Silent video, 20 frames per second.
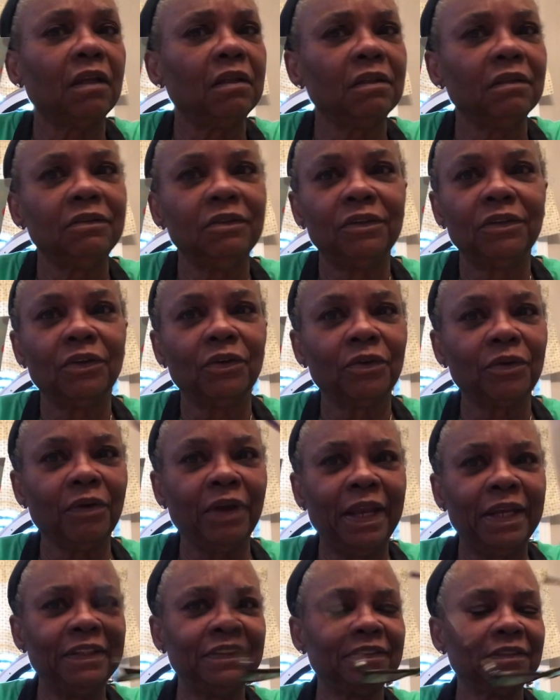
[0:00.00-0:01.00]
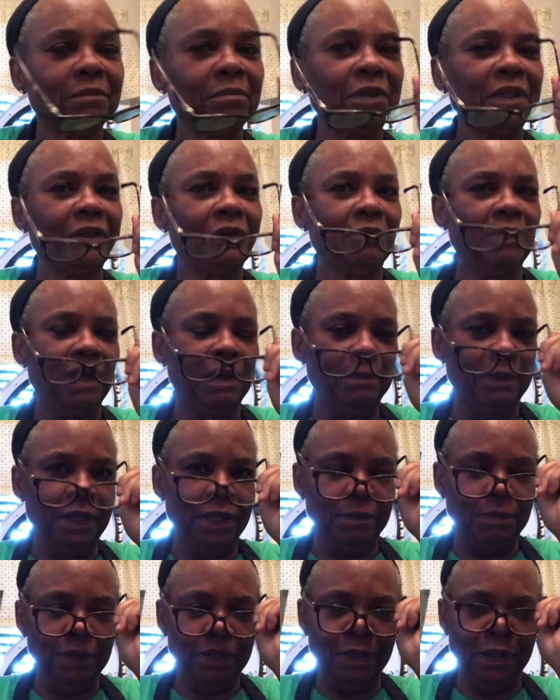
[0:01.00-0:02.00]
You know Granny's a big
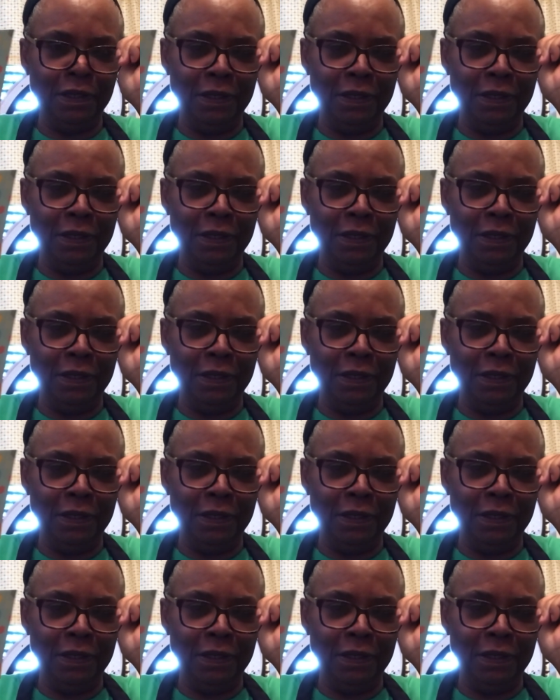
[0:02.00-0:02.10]
crybaby.